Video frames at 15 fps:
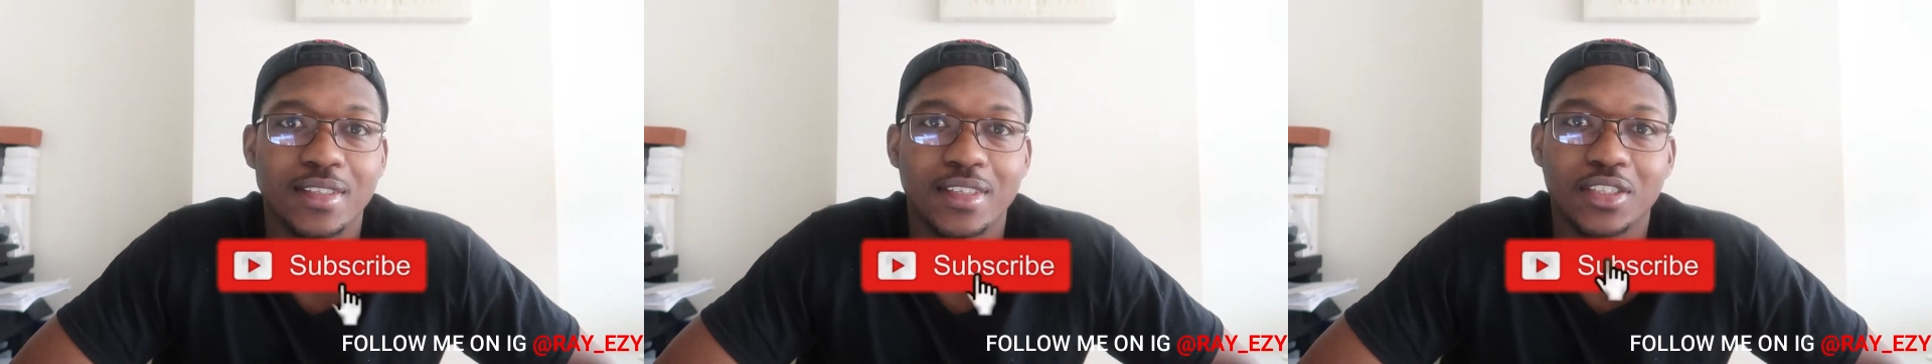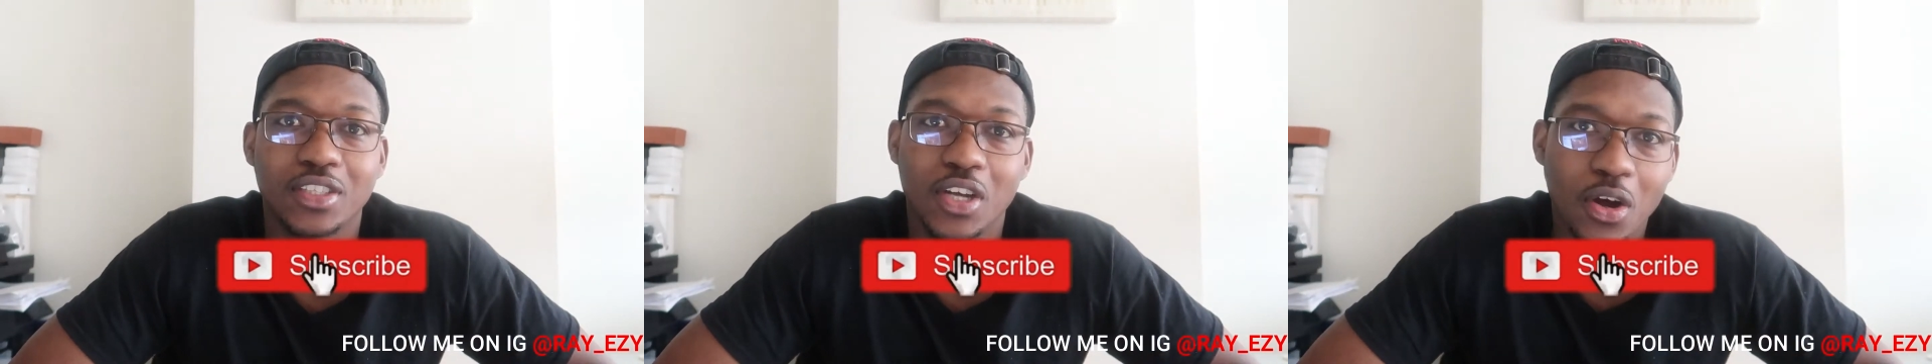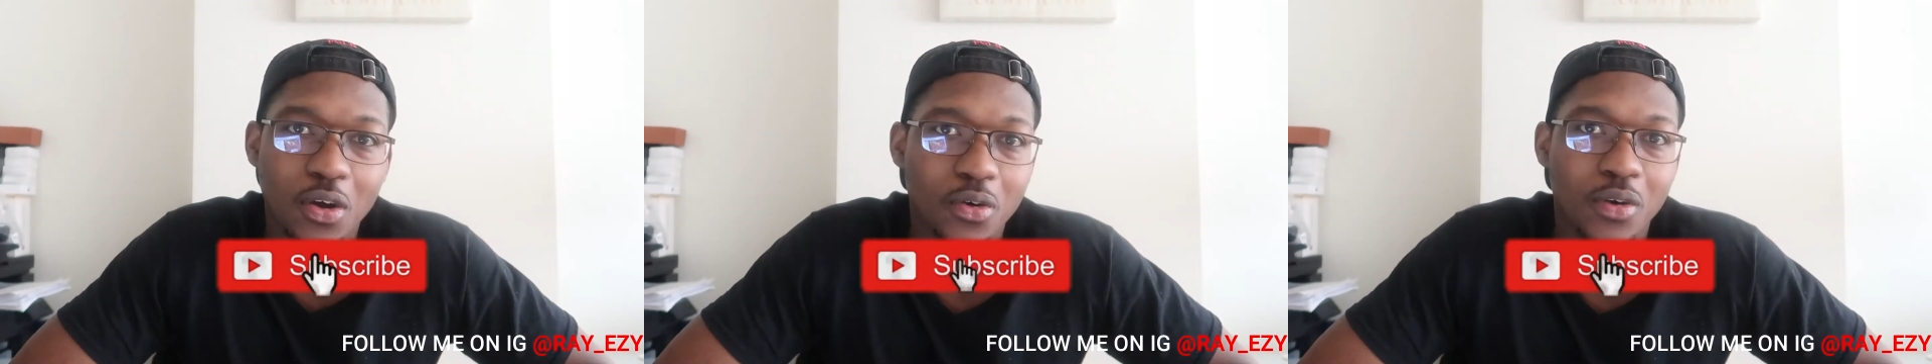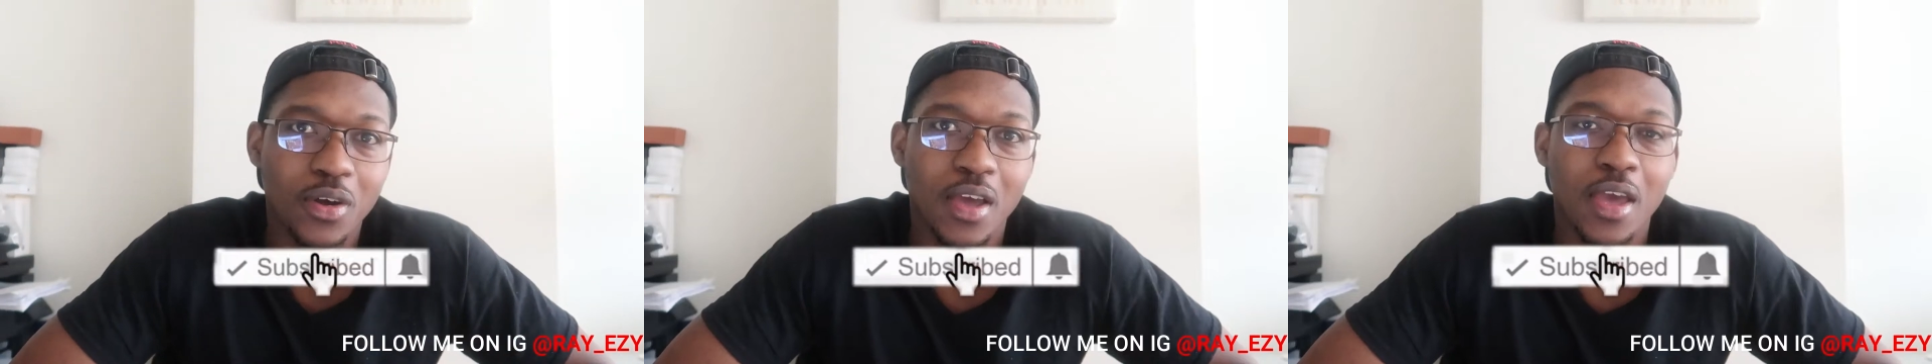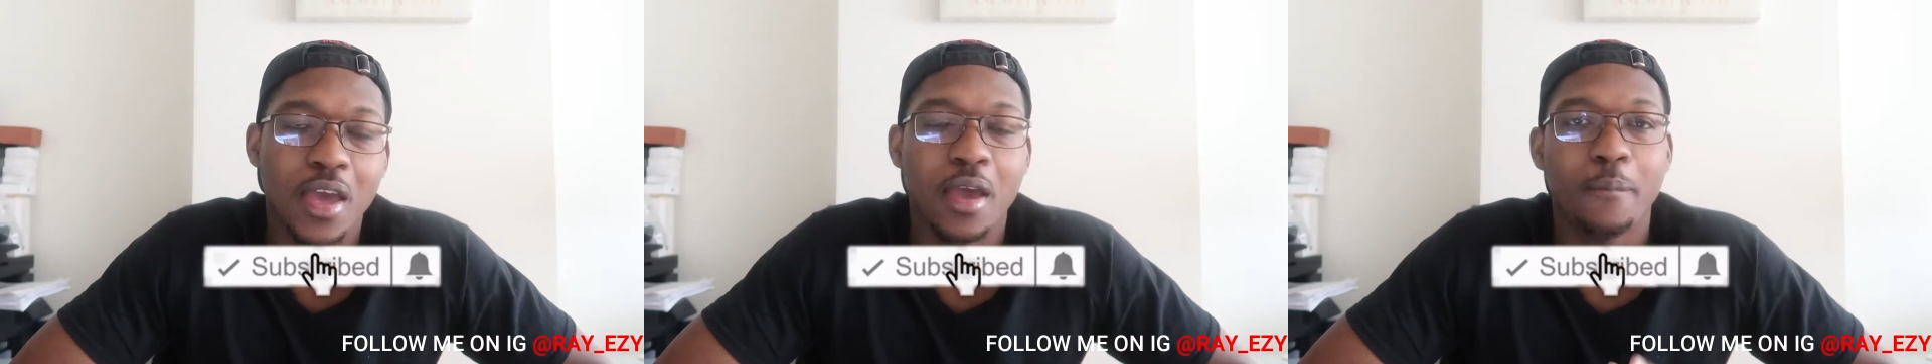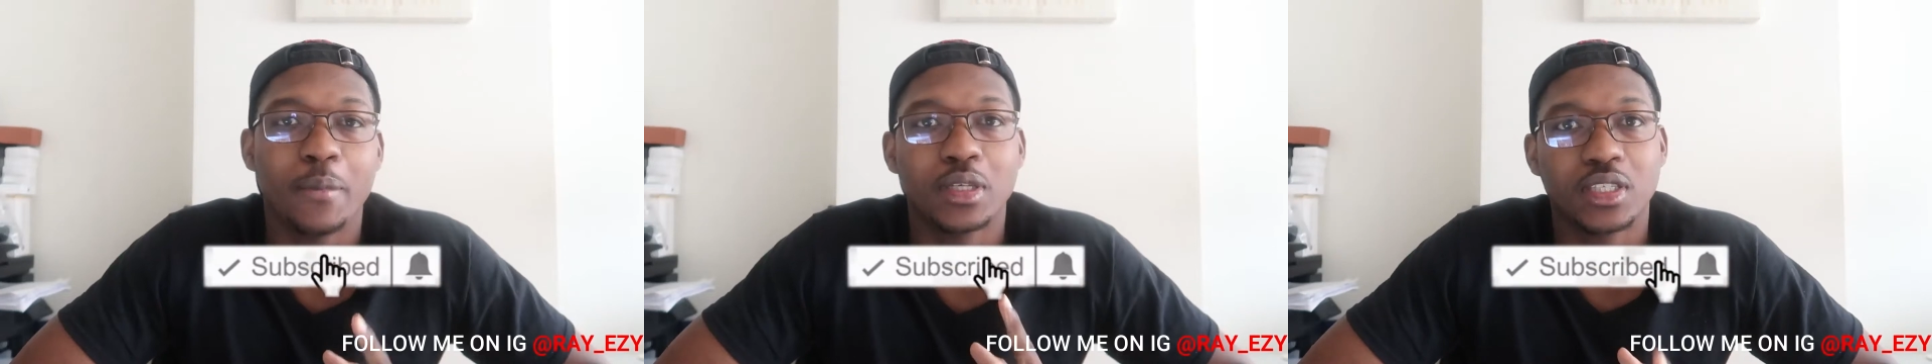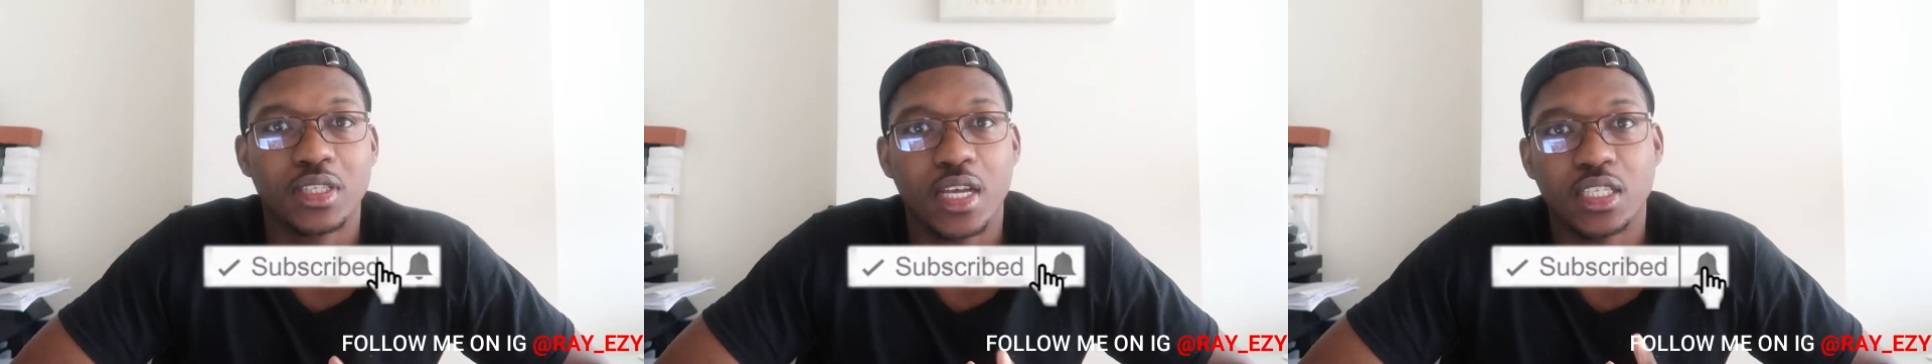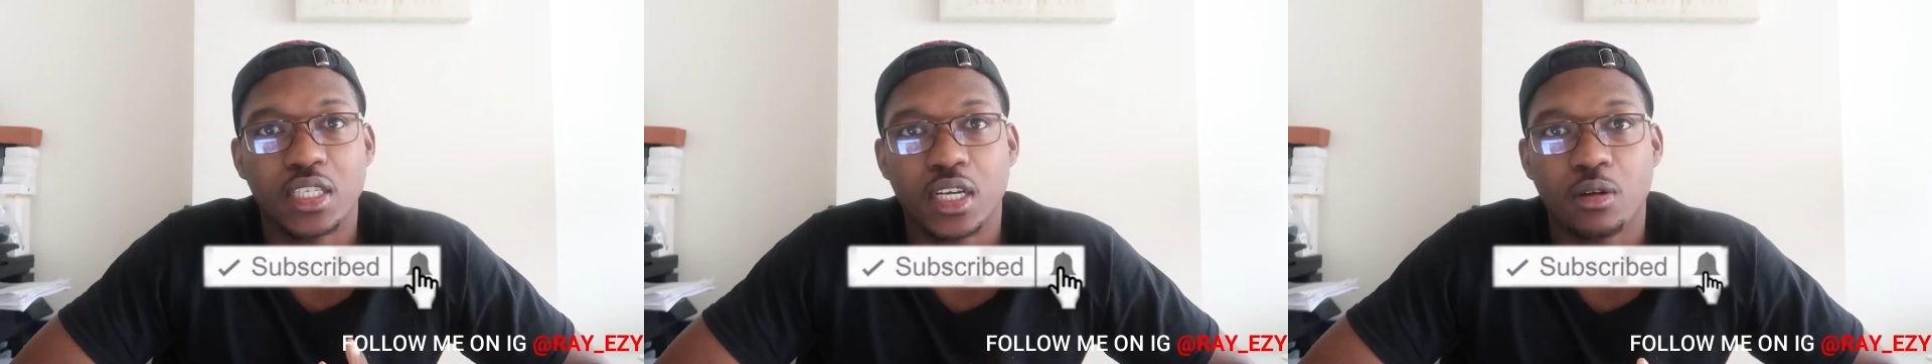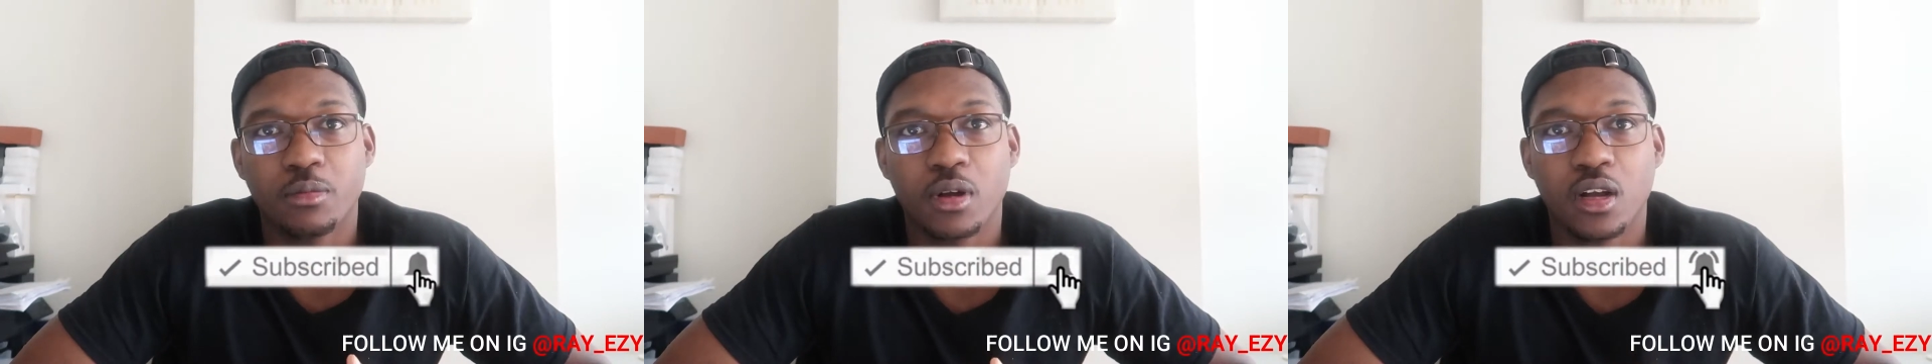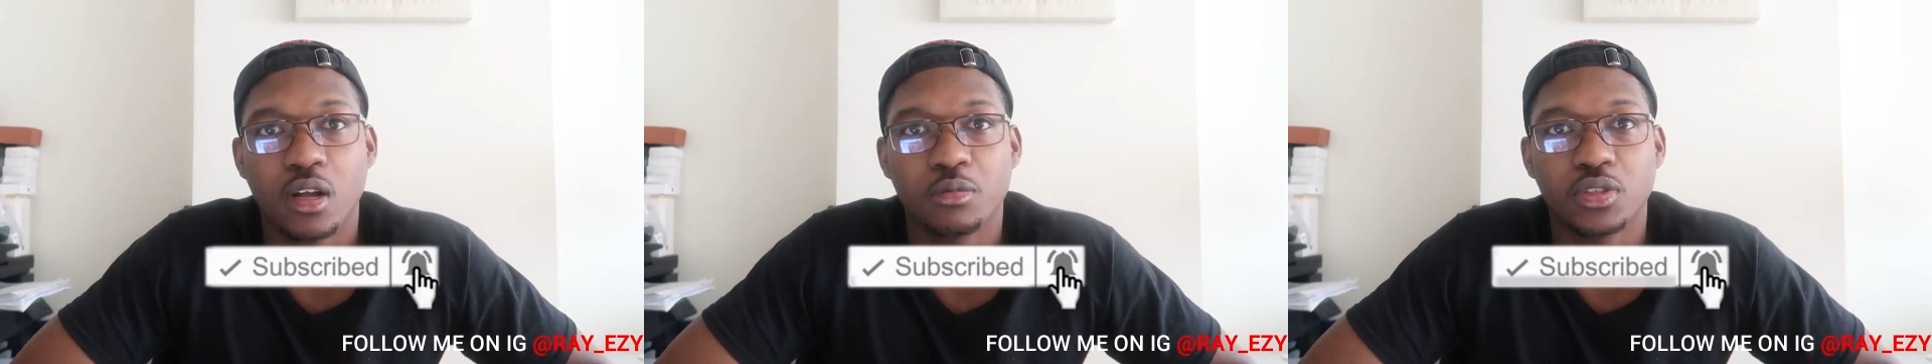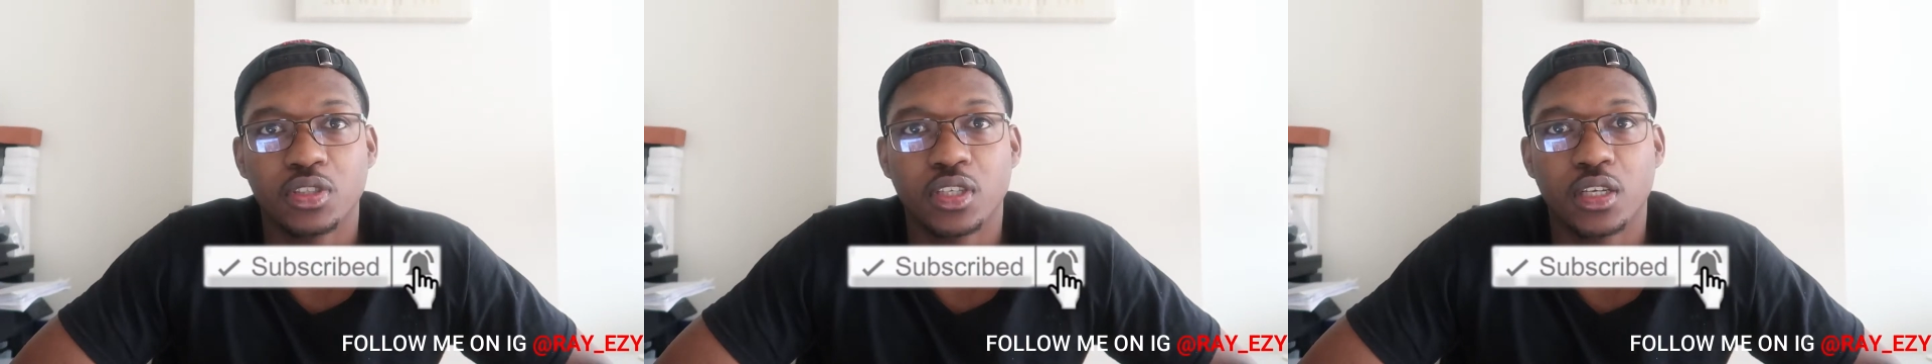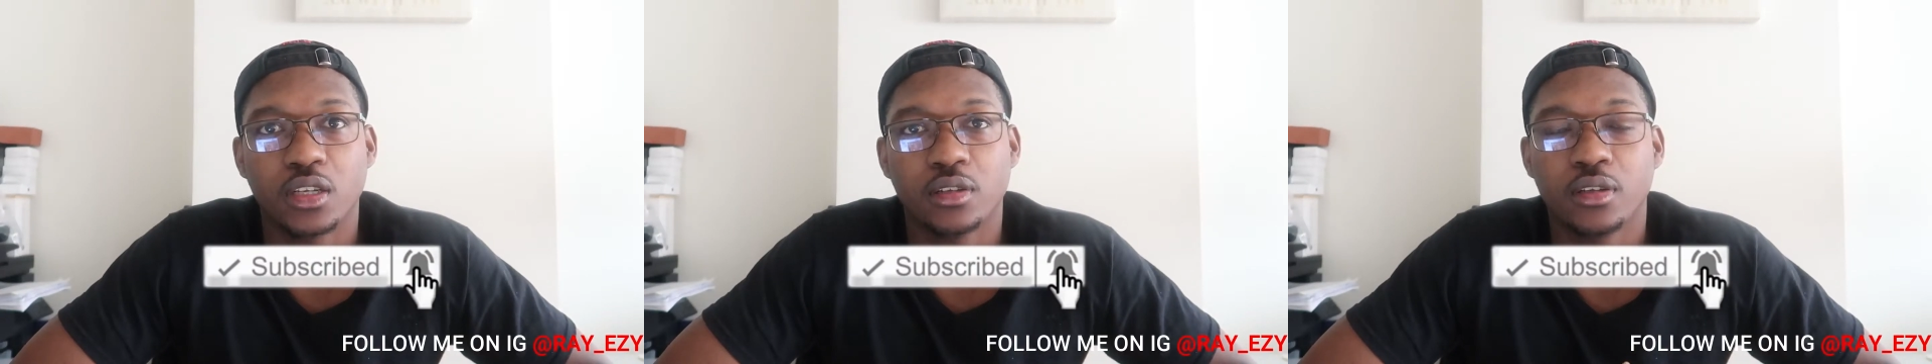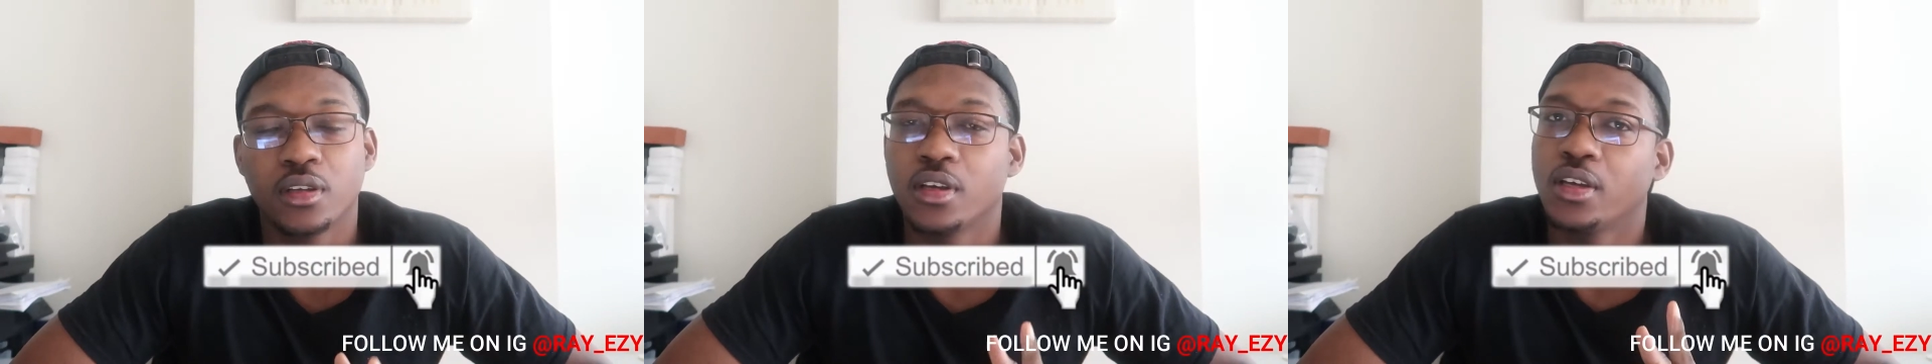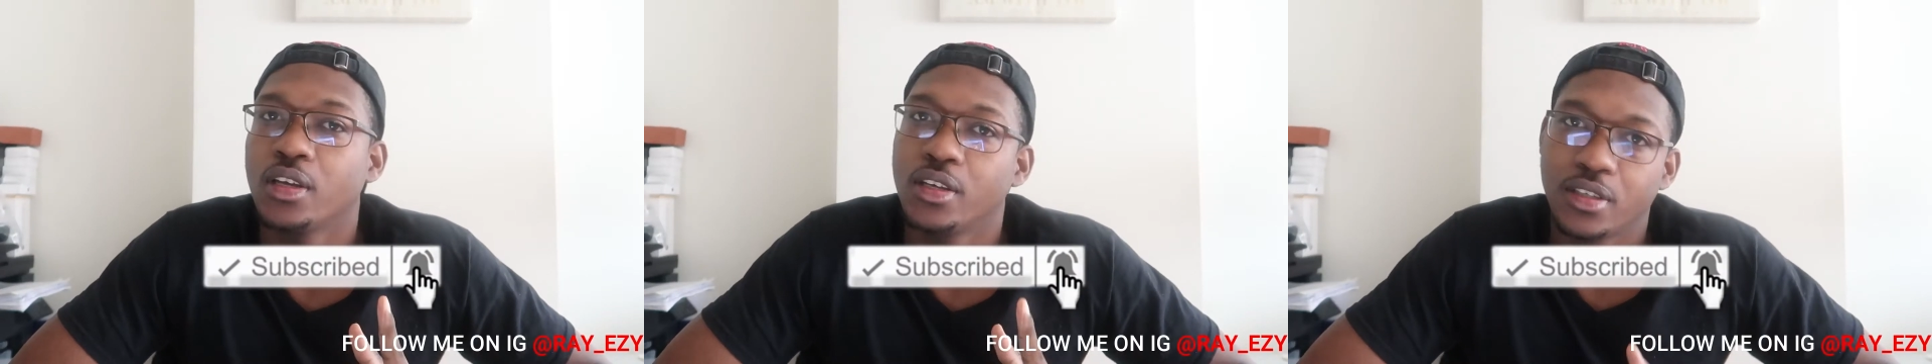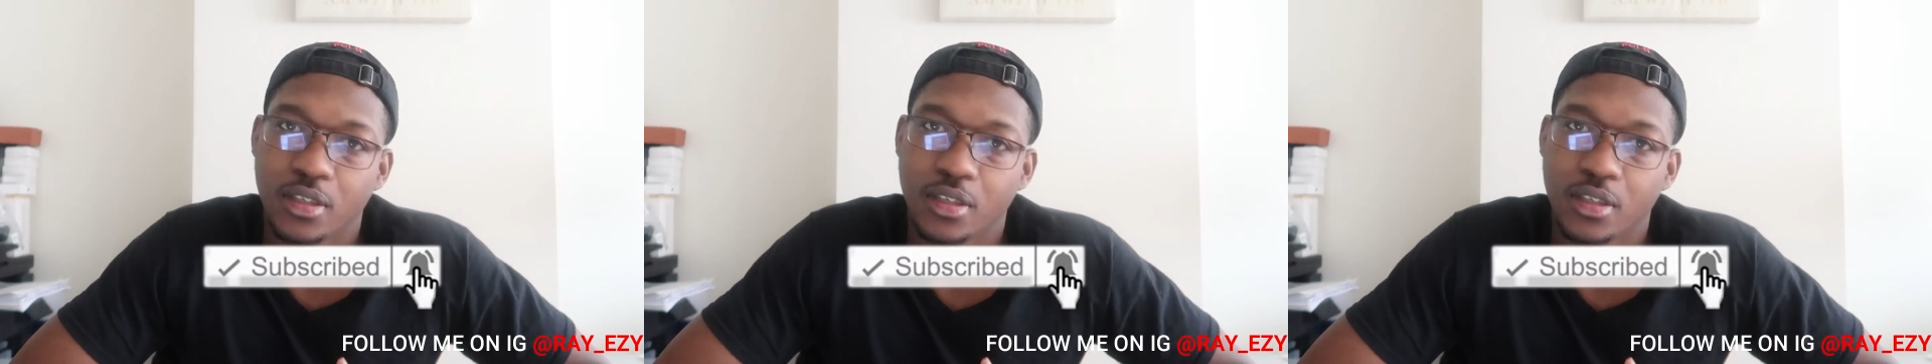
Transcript: Let's go. And make sure y'all check out my couples channel